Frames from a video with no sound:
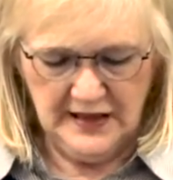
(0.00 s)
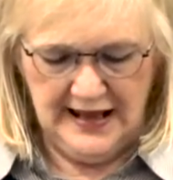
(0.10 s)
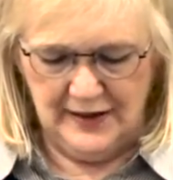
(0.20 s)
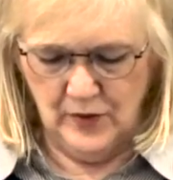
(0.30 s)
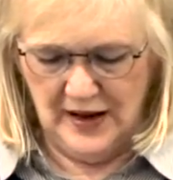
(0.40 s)

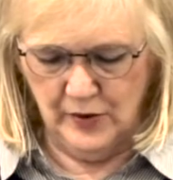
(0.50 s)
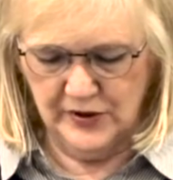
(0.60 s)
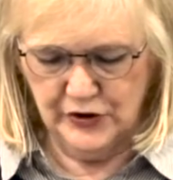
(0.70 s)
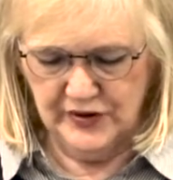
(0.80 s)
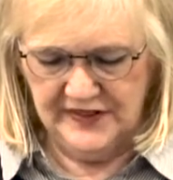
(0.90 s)
And while we're
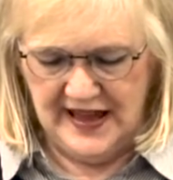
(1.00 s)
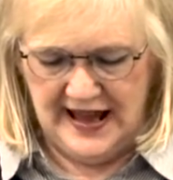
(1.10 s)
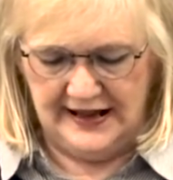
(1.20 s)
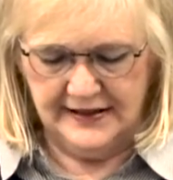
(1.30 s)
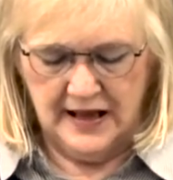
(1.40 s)
doing
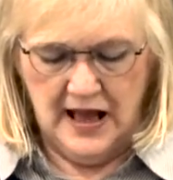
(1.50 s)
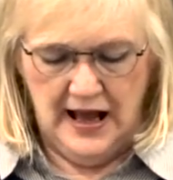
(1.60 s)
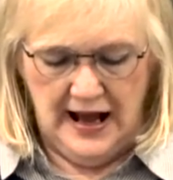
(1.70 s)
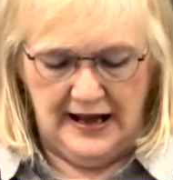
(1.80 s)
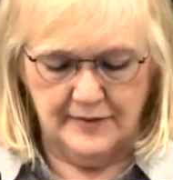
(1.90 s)
that,
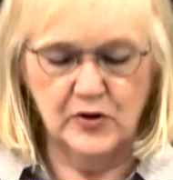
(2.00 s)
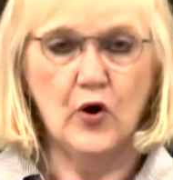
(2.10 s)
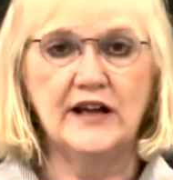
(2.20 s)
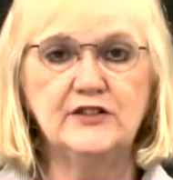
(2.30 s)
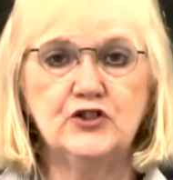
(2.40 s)
I'm
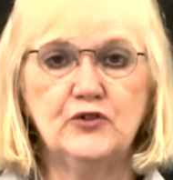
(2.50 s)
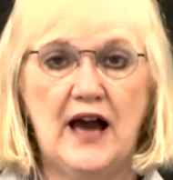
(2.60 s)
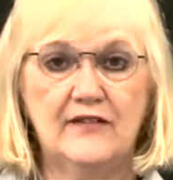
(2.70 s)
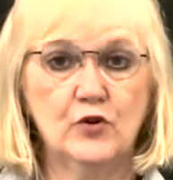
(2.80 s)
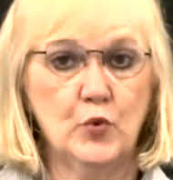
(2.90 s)
going to
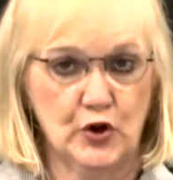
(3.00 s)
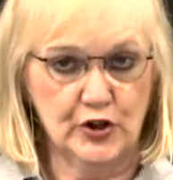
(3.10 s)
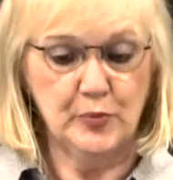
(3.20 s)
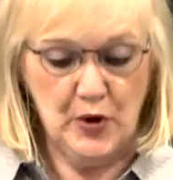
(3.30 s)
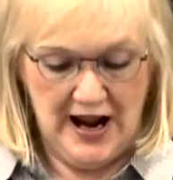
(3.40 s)
have a word
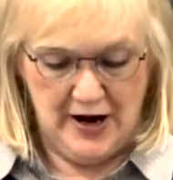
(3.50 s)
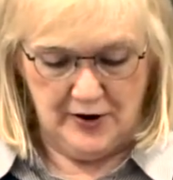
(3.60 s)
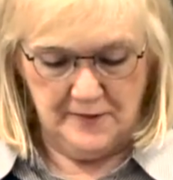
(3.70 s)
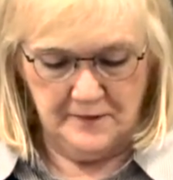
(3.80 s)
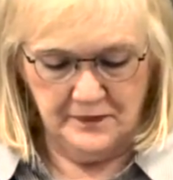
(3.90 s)
of
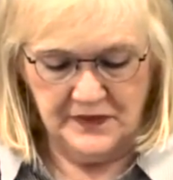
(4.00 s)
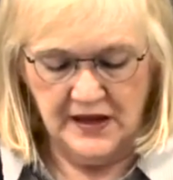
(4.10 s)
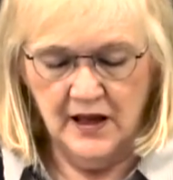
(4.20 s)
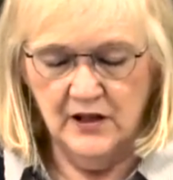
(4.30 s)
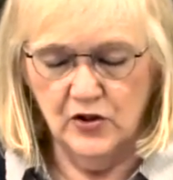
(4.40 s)
prayer.
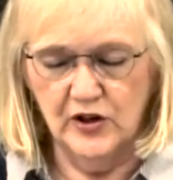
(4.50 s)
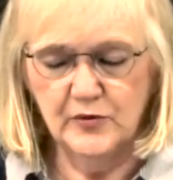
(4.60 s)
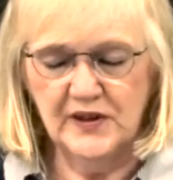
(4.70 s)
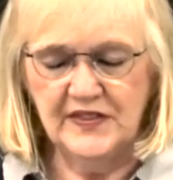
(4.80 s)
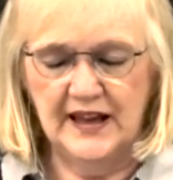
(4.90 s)
Lord,
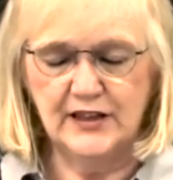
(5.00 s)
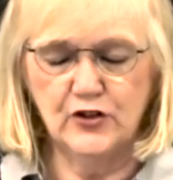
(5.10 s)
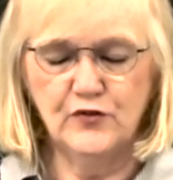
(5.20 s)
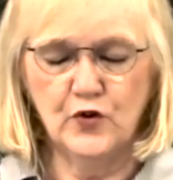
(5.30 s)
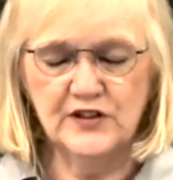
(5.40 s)
we thank
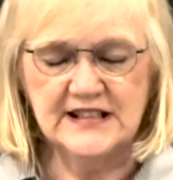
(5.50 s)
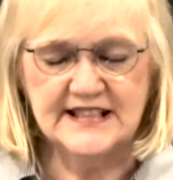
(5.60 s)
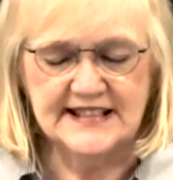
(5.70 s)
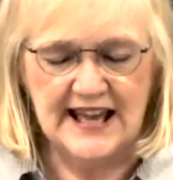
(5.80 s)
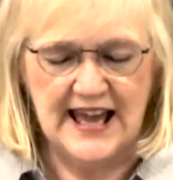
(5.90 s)
you for
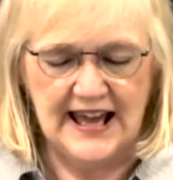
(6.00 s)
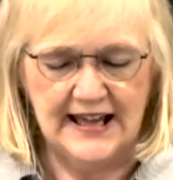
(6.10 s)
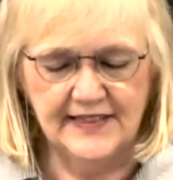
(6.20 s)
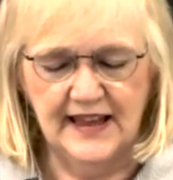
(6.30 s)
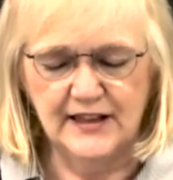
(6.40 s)
this
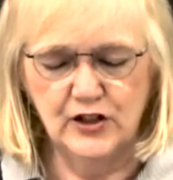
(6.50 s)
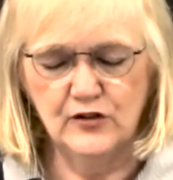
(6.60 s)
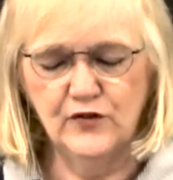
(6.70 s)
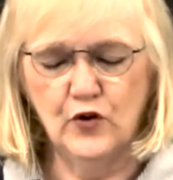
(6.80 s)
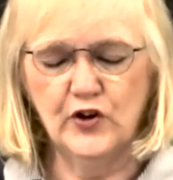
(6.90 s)
day. Thank you
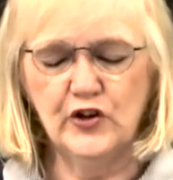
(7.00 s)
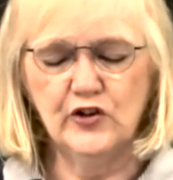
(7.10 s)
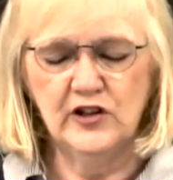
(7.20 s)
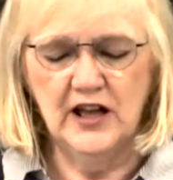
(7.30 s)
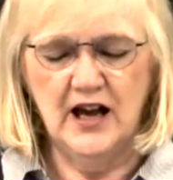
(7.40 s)
for
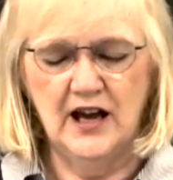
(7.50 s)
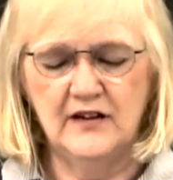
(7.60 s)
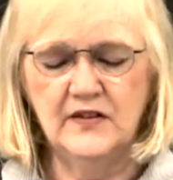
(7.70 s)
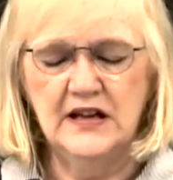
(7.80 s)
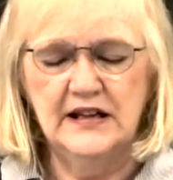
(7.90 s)
your
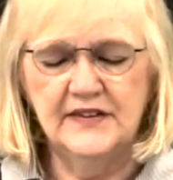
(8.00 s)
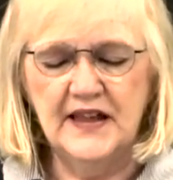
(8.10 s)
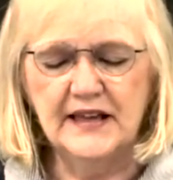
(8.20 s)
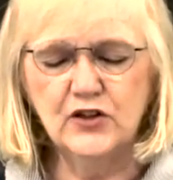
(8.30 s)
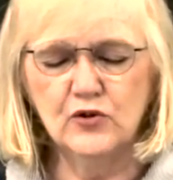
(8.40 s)
love.
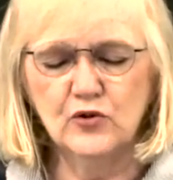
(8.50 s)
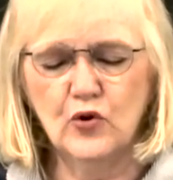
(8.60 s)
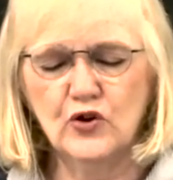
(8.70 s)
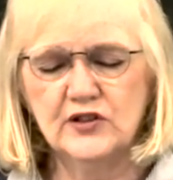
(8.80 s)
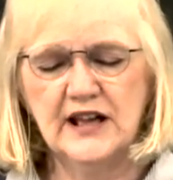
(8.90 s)
Thank you,
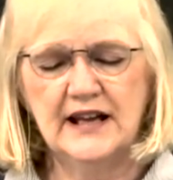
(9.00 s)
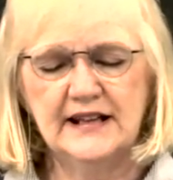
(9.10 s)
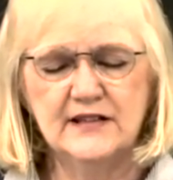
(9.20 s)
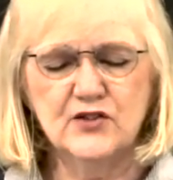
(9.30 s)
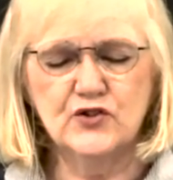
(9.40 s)
Lord, that
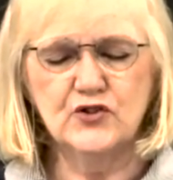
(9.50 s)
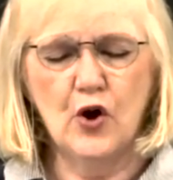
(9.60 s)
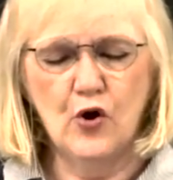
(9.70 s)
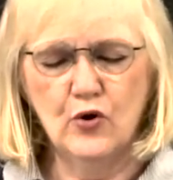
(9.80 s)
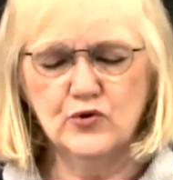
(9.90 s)
in
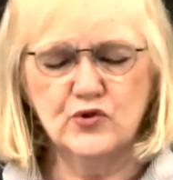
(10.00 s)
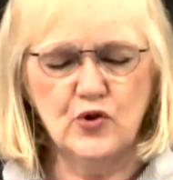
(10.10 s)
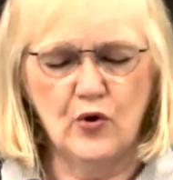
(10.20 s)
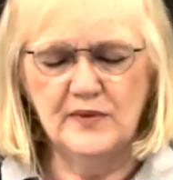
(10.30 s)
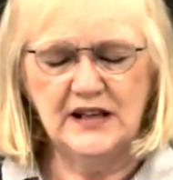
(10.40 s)
so
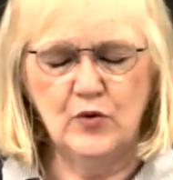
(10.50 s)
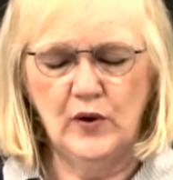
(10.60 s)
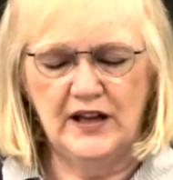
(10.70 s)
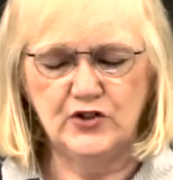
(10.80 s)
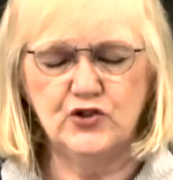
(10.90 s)
many
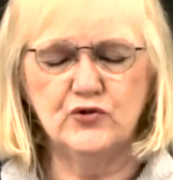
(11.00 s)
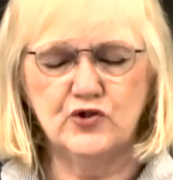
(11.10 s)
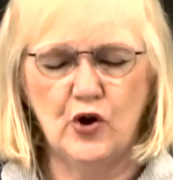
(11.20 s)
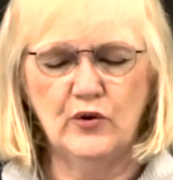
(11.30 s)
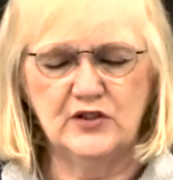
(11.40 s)
ways you
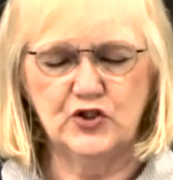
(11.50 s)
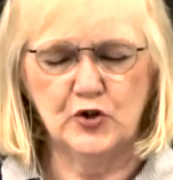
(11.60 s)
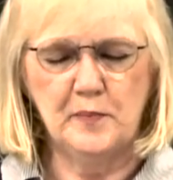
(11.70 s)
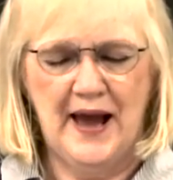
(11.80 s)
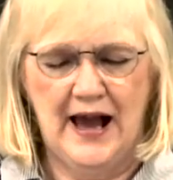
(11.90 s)
show us
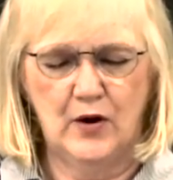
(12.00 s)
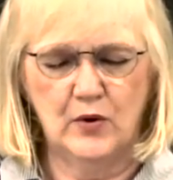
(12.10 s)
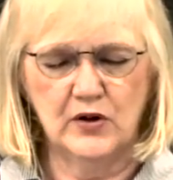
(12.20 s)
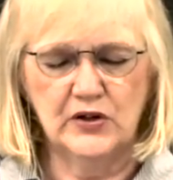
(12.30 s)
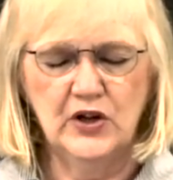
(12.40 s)
your
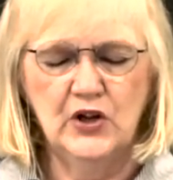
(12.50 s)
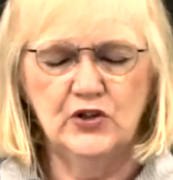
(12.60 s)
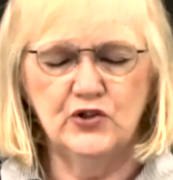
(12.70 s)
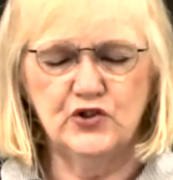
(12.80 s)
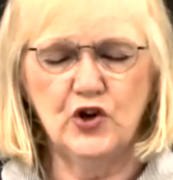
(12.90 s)
power.
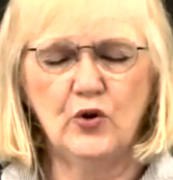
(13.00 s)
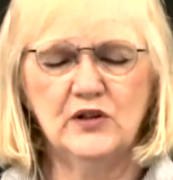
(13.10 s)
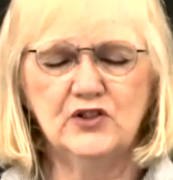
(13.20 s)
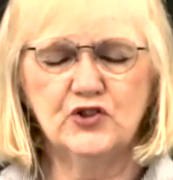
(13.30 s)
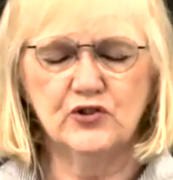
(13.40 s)
You show
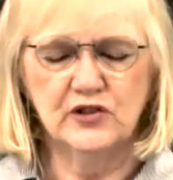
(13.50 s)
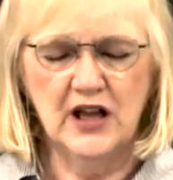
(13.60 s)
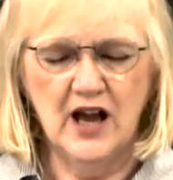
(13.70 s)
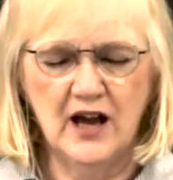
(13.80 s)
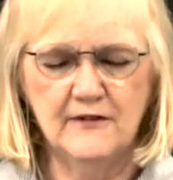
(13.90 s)
us your
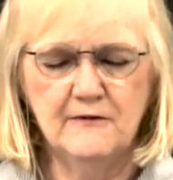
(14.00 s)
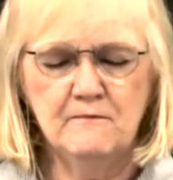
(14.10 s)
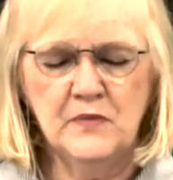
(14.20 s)
love.